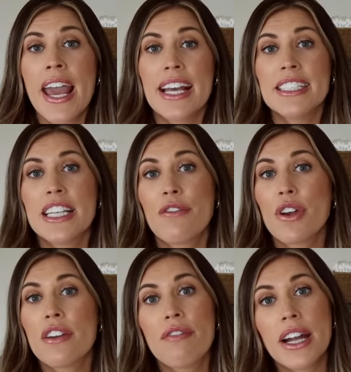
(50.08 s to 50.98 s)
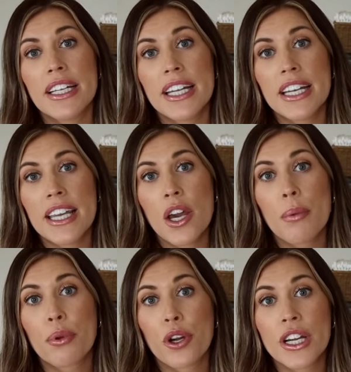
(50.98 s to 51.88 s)
and see if we can find any
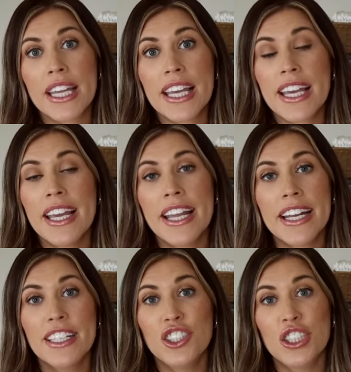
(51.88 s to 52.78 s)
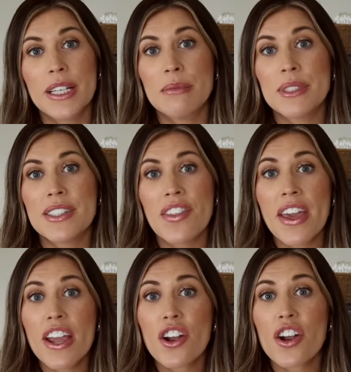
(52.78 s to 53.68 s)
pretty hidden gems
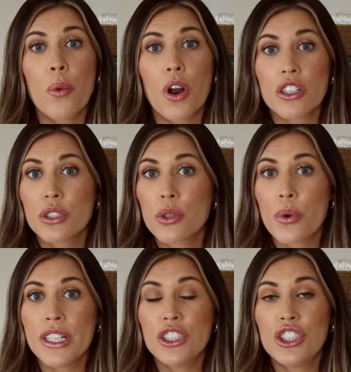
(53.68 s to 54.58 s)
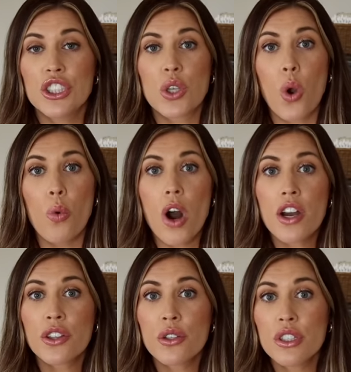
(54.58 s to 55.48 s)
there. We're also going to just
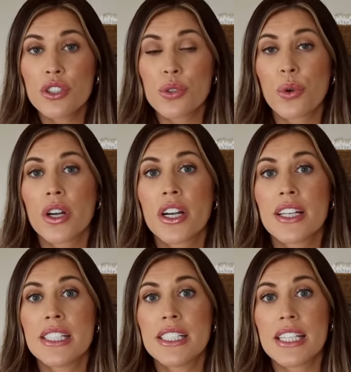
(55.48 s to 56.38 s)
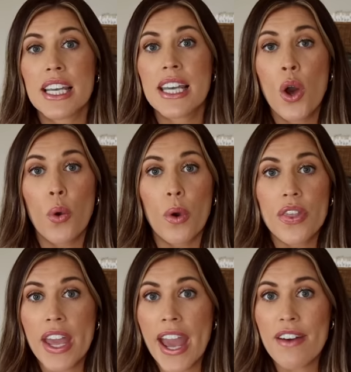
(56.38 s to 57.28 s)
walk through the store, see what
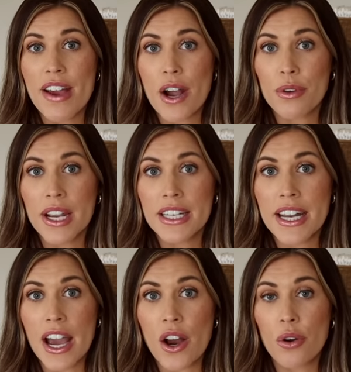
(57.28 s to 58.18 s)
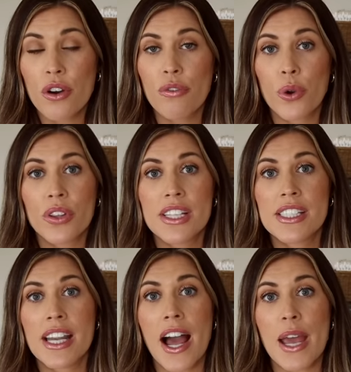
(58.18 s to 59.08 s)
they have out right now for
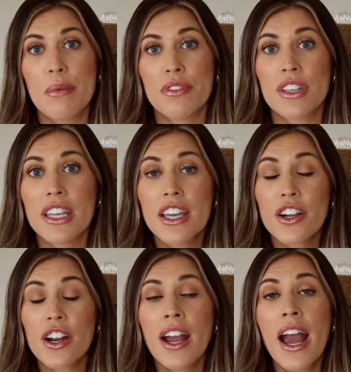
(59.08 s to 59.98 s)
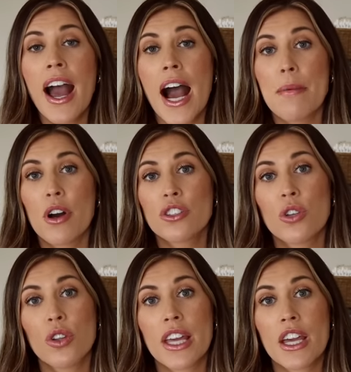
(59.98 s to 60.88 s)
this time of year. I'm also
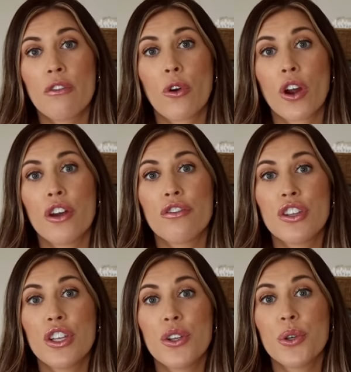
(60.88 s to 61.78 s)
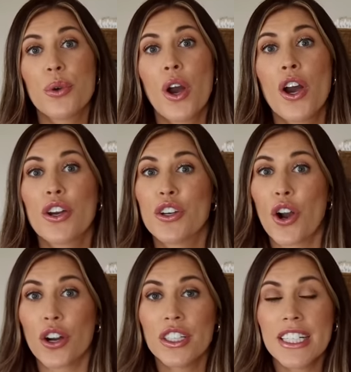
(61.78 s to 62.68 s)
looking for a few
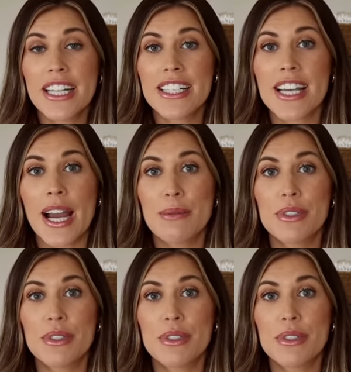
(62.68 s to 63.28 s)
gardening type